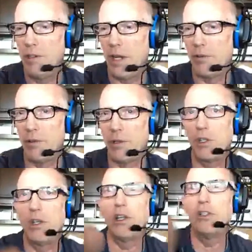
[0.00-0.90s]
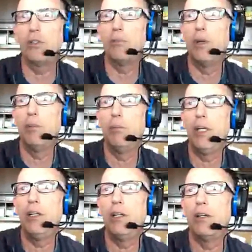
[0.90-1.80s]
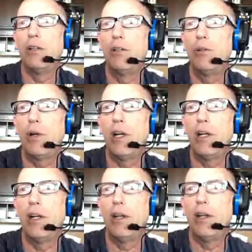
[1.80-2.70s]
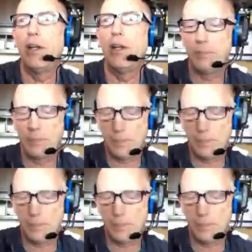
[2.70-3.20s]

Jennifer's going to give some media training here.